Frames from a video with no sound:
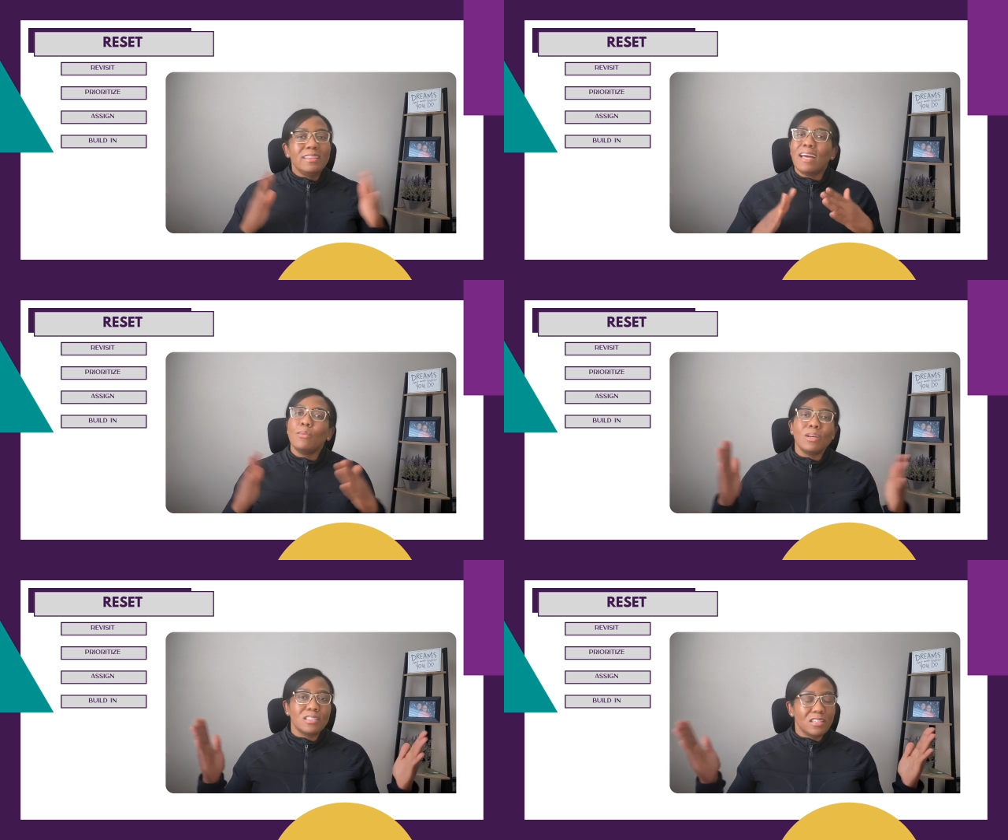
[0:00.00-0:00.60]

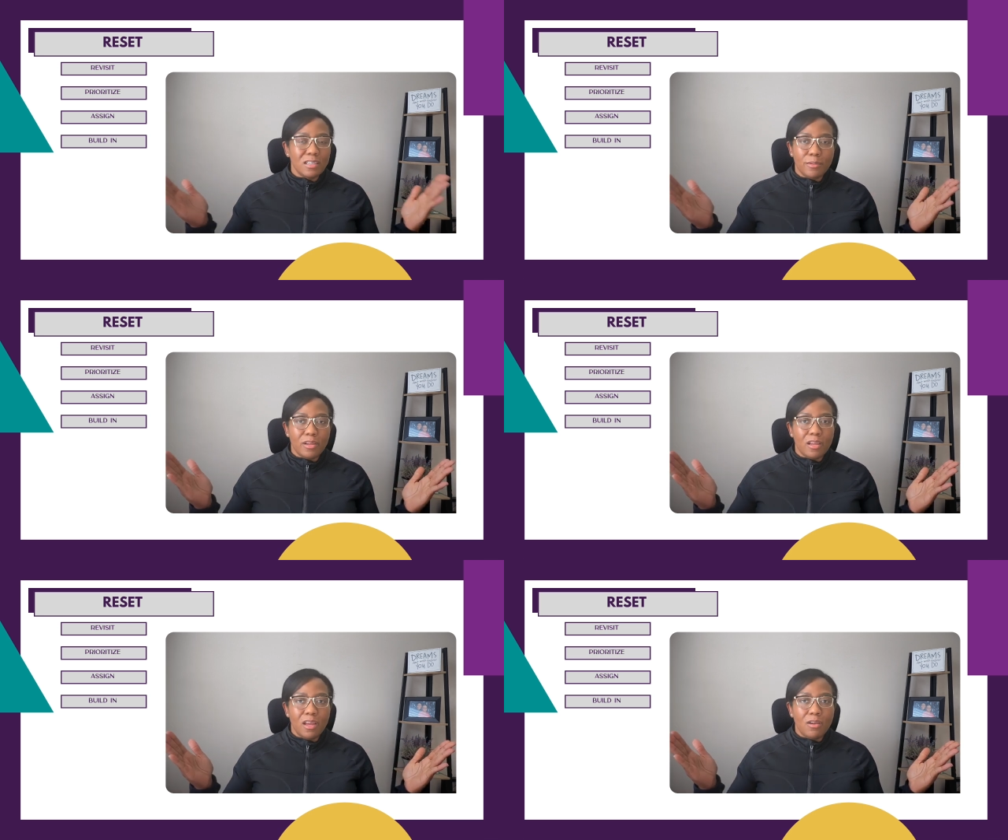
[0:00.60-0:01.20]
That wasn't
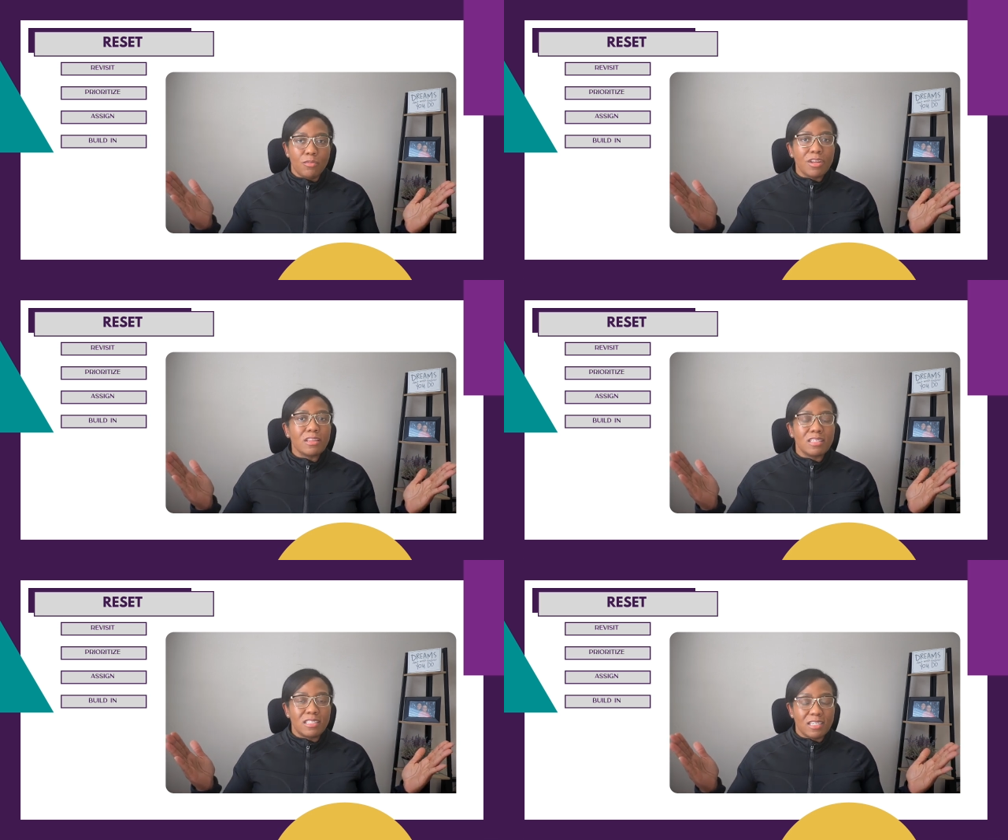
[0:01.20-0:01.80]
a
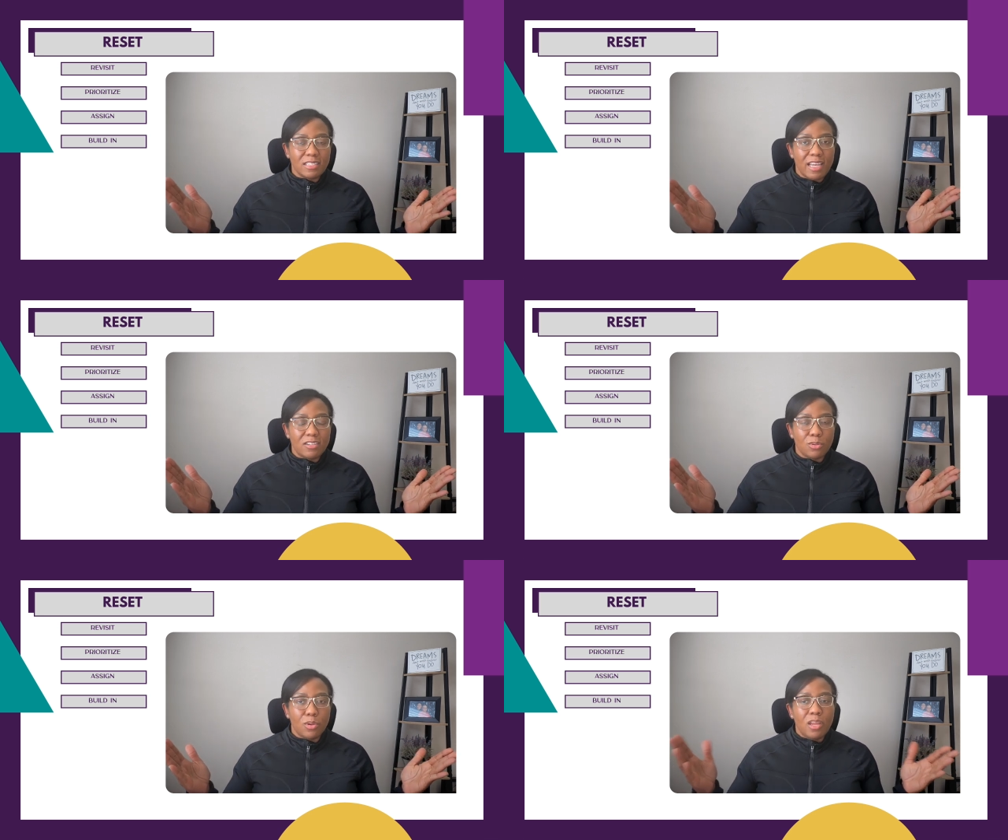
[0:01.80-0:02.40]
realistic
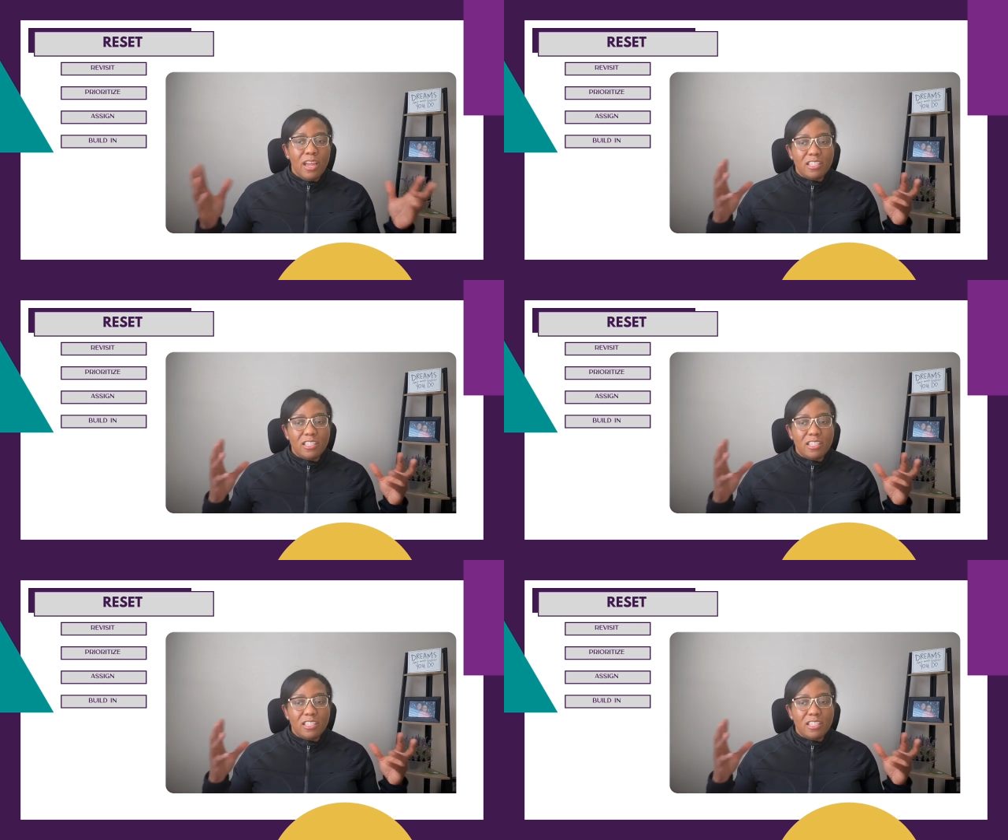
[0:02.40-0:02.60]
schedule.